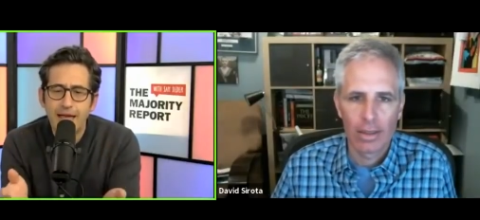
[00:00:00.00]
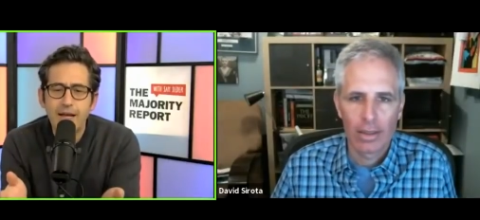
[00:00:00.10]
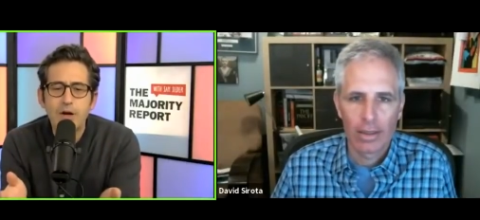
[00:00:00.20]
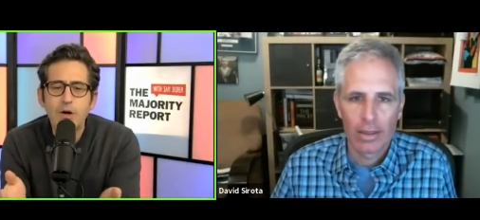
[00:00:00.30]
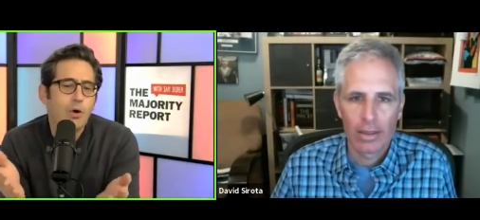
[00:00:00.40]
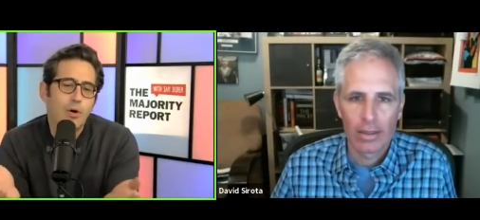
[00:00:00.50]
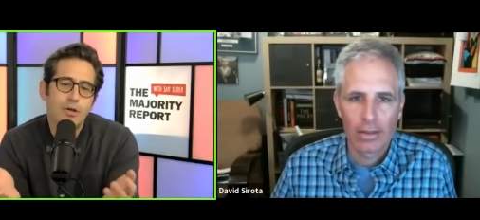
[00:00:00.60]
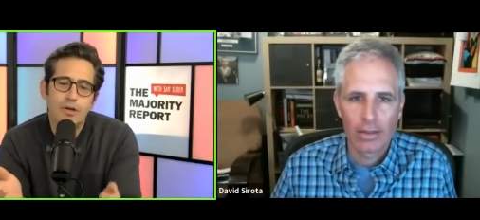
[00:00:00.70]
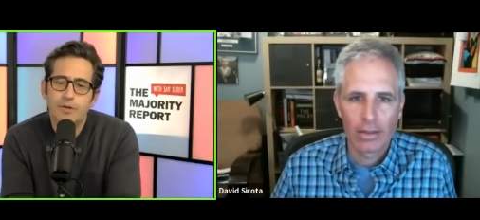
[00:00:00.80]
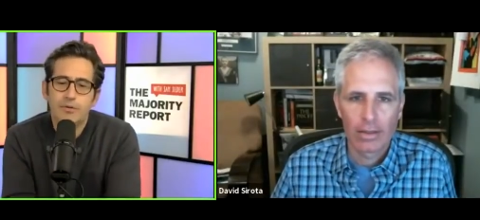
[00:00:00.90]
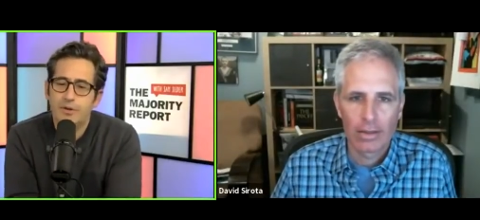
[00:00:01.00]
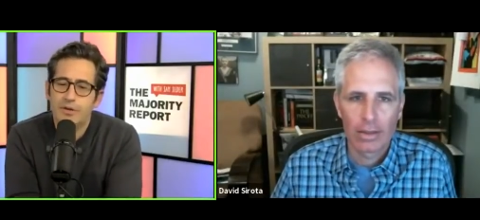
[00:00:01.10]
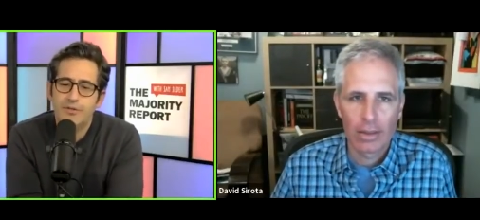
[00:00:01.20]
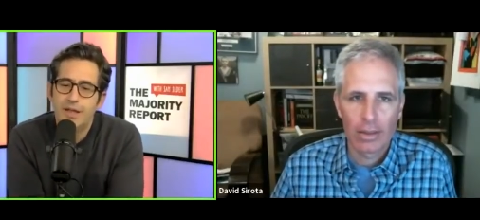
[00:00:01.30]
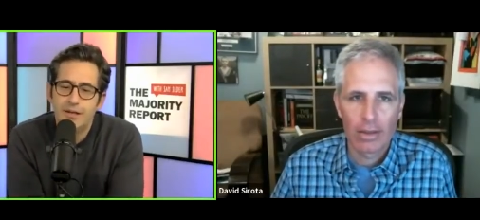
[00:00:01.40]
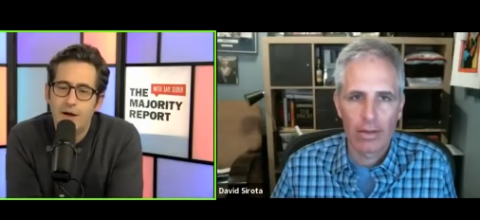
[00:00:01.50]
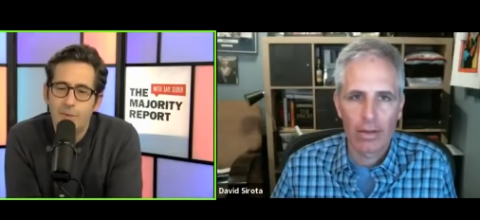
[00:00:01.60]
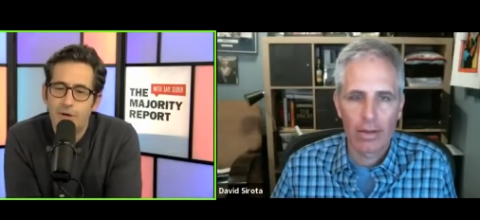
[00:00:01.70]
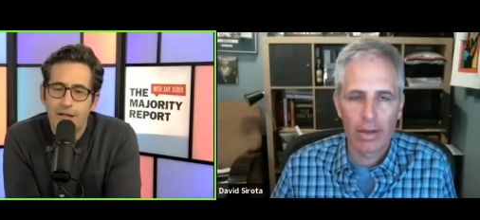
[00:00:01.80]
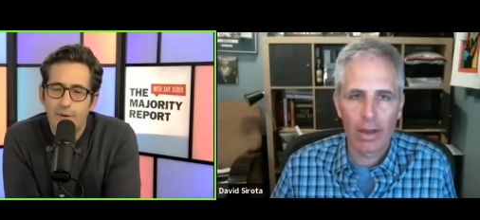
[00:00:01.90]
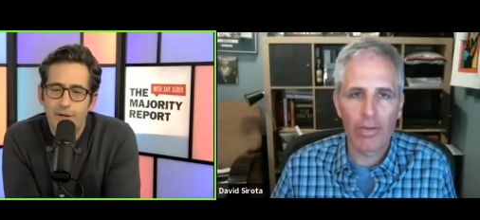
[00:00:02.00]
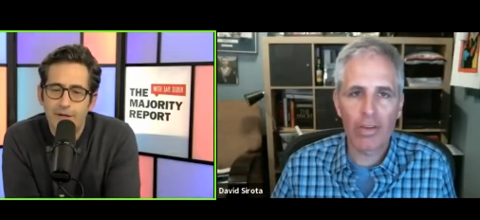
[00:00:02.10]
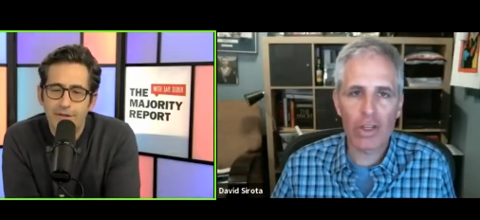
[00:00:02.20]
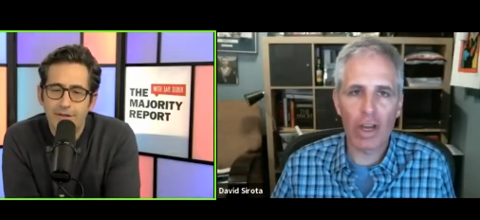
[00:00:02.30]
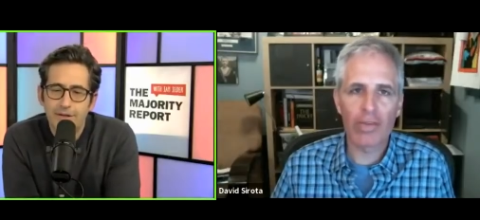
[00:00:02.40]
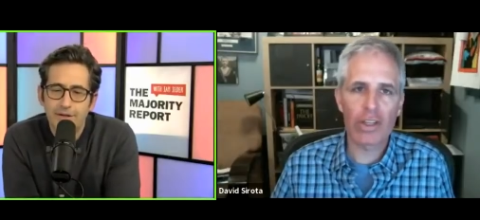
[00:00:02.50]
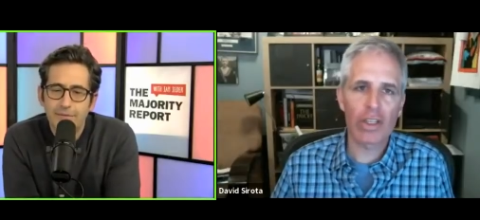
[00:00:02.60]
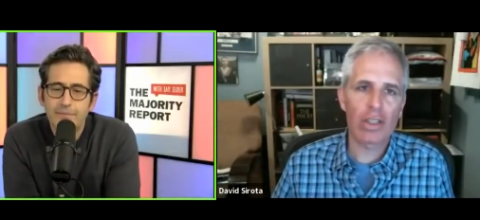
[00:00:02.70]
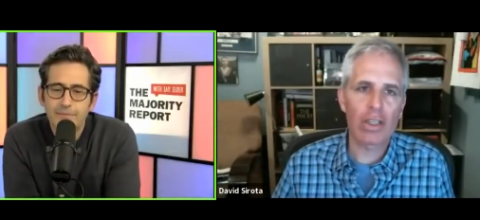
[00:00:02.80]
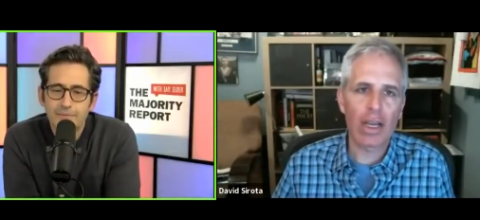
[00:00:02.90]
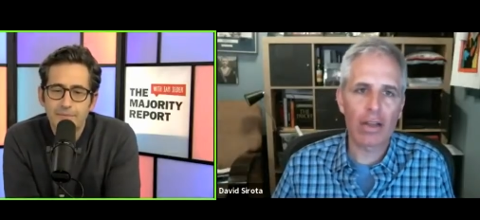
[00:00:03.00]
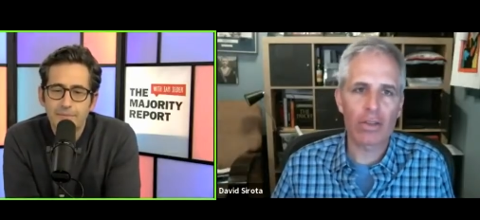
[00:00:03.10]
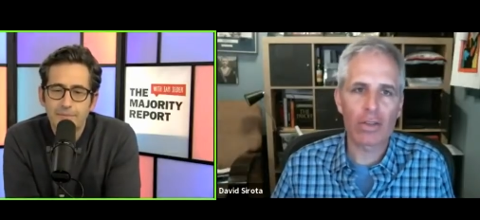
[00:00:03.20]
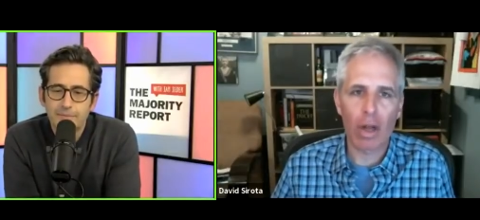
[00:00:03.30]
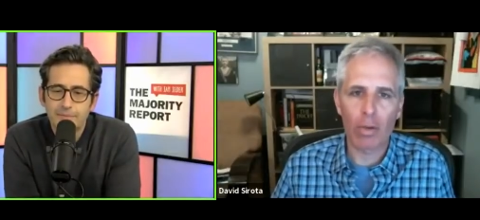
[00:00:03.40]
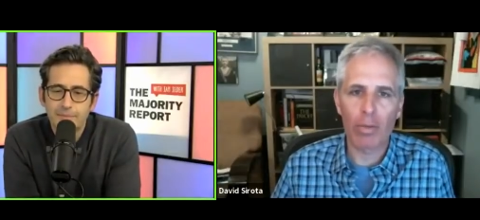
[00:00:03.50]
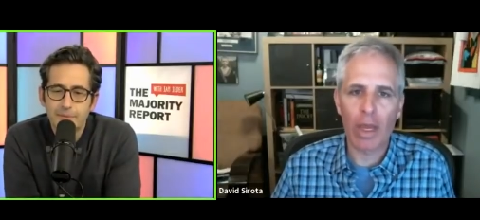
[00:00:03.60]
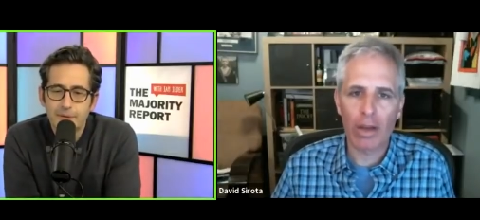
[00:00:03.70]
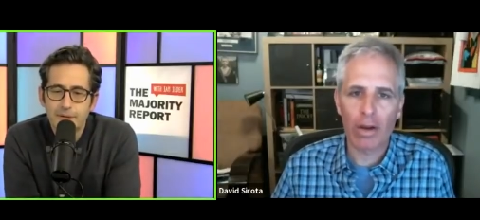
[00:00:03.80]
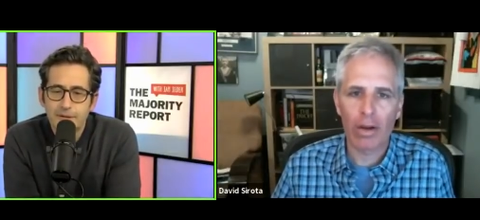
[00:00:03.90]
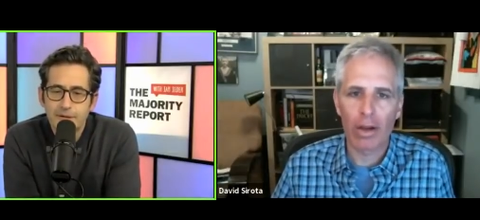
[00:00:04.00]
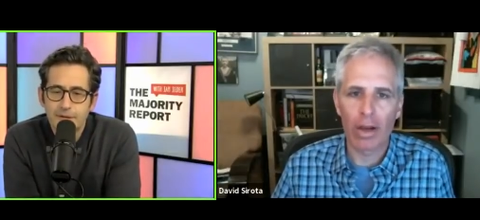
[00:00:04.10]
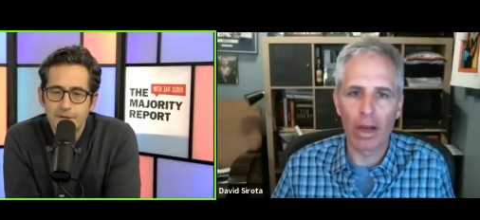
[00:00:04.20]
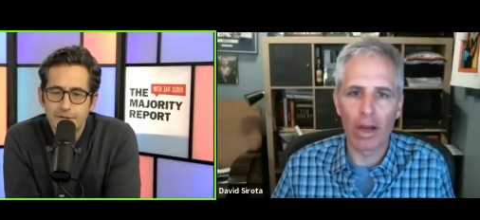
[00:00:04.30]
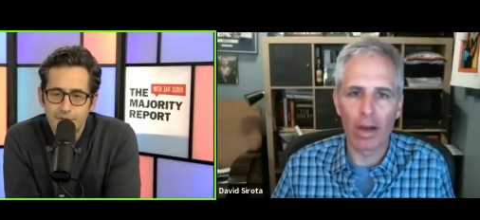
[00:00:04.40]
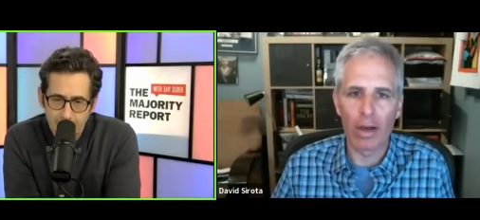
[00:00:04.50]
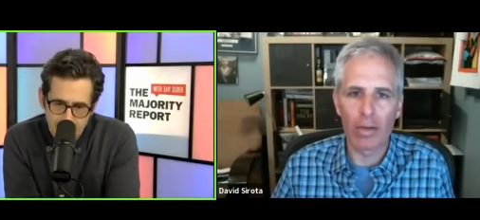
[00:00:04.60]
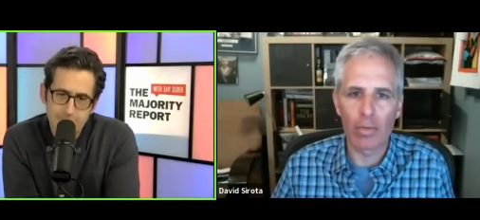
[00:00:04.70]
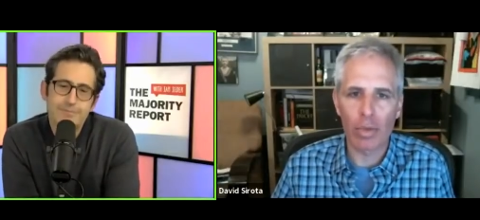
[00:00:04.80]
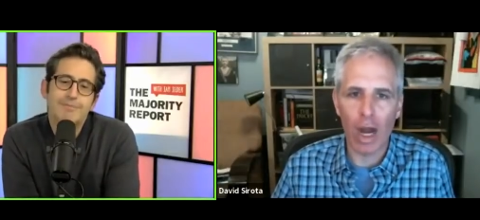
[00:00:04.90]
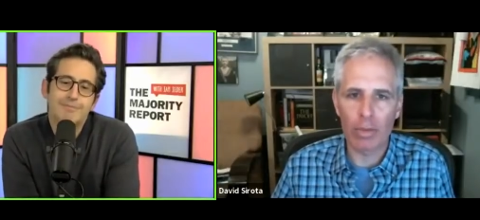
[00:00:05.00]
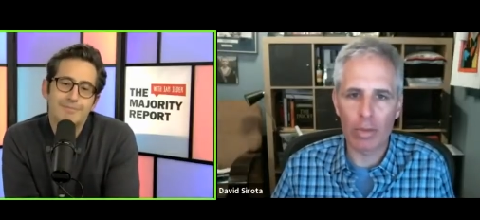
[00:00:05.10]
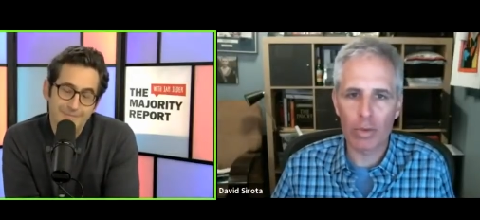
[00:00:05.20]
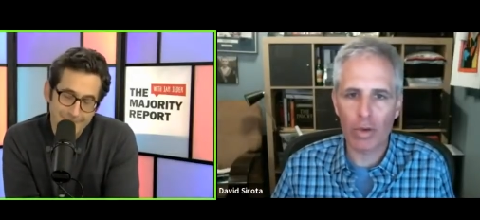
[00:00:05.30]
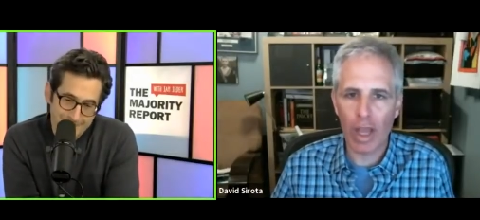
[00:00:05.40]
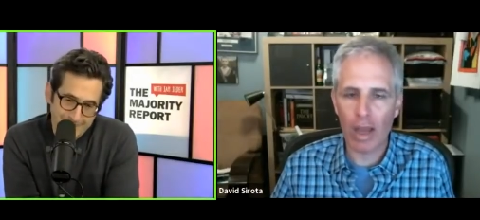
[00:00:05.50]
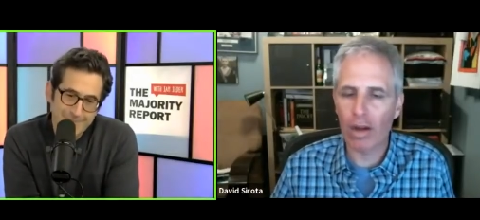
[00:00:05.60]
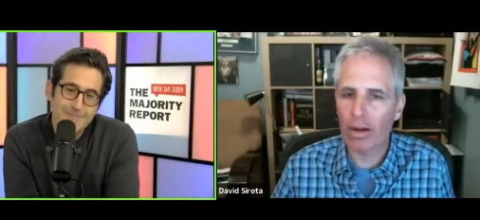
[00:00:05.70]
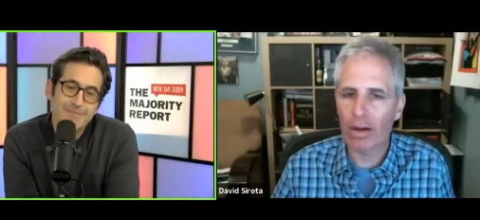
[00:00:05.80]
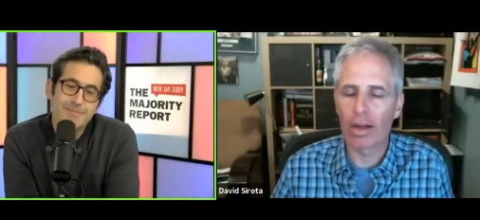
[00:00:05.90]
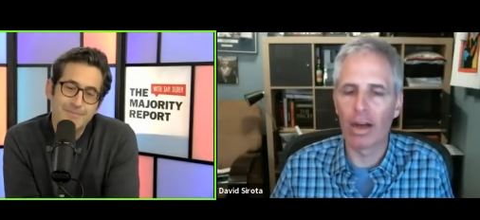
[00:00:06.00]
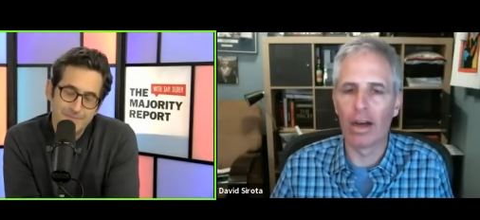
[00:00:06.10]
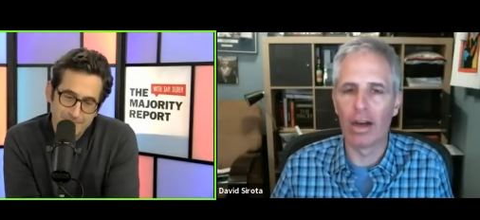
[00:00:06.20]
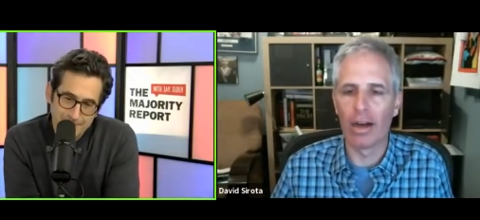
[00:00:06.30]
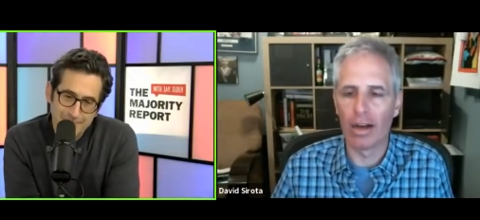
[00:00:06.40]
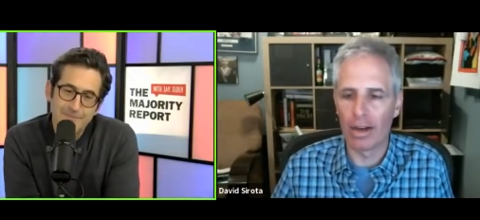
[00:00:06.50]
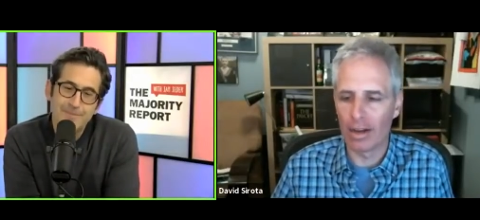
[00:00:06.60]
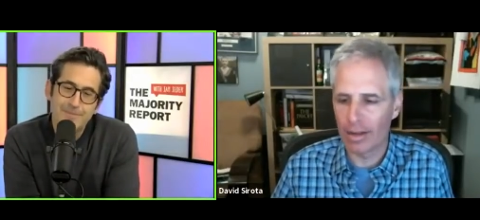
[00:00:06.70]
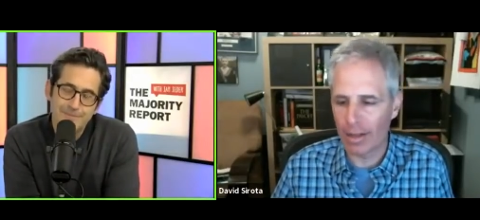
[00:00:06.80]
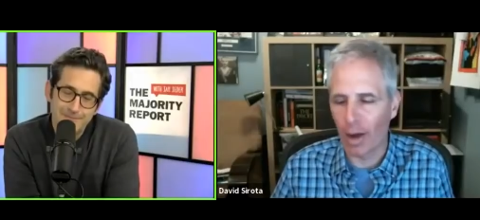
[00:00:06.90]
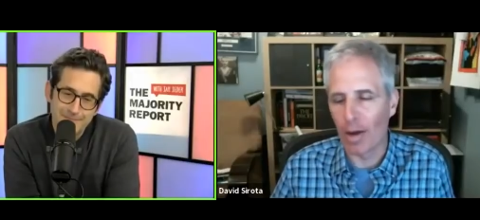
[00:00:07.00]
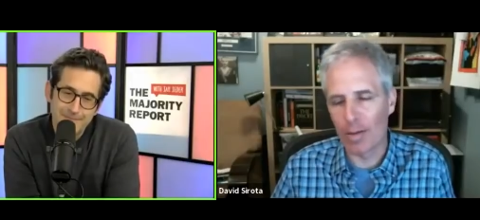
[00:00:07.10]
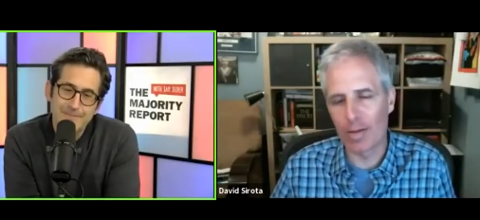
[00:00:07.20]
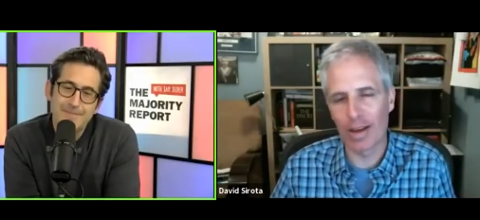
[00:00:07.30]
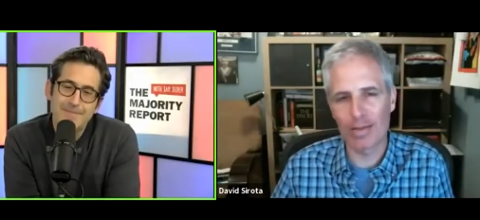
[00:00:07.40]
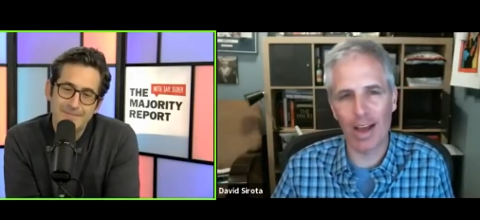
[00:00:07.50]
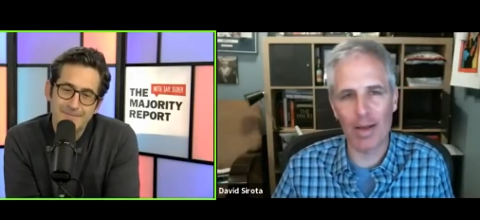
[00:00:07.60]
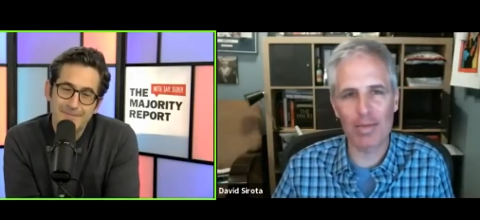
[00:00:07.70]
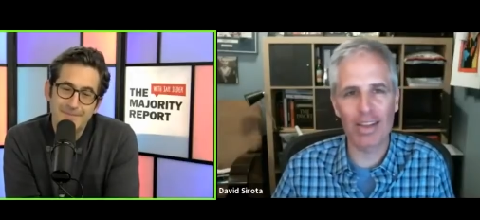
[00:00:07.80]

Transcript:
Speaker 1: editor, or does that not work that way?
Speaker 2: Officially, the title is troublemaker, problem creator. No, and I'm